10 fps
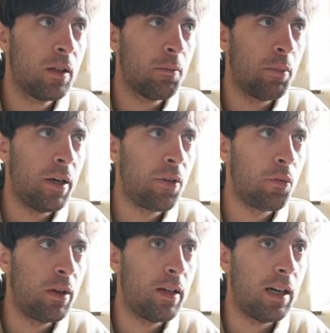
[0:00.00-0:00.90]
By the
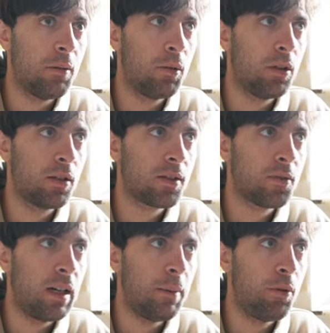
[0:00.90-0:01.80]
way, I will
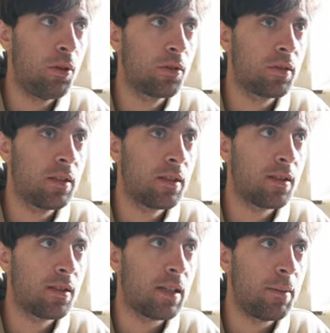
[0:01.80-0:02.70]
also upload this
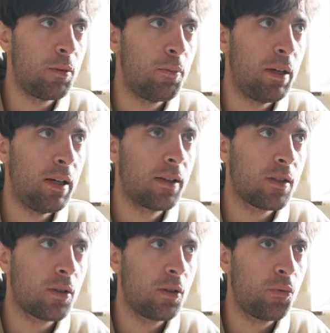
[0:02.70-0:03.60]
sample pack.
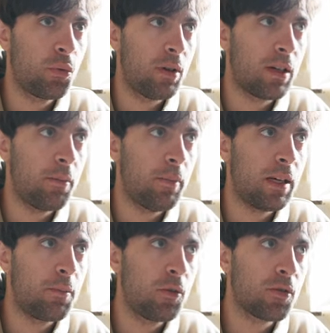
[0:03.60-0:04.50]
So if you wanna
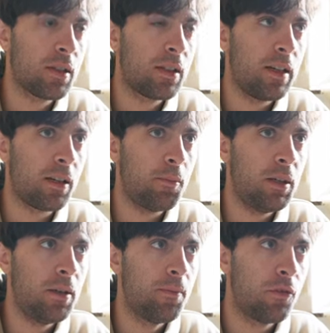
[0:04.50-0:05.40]
make music like
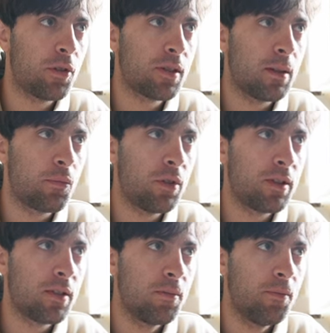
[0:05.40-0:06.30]
me for some
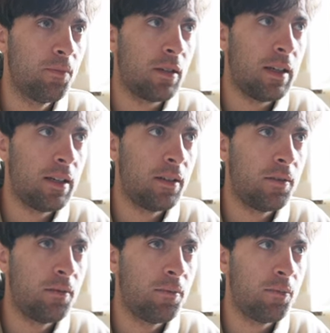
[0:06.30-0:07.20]
reason,
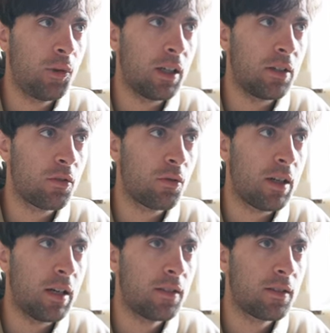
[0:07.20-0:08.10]
then you can do
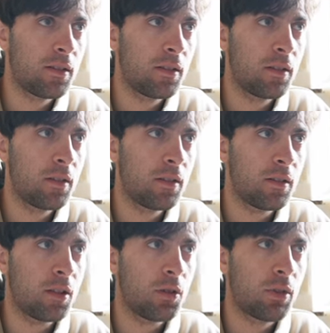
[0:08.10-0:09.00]
that.
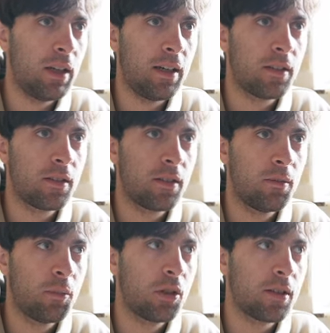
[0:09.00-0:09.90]
No, you can't,
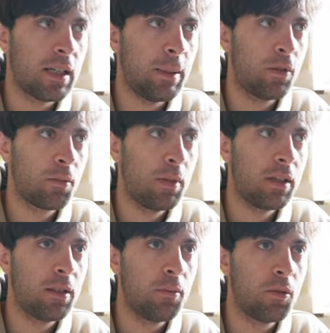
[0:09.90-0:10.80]
because I'm not
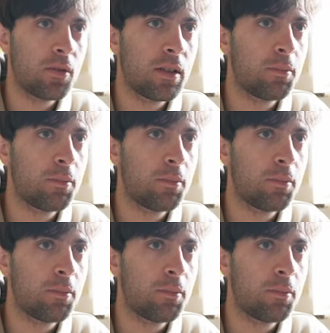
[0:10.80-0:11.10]
making music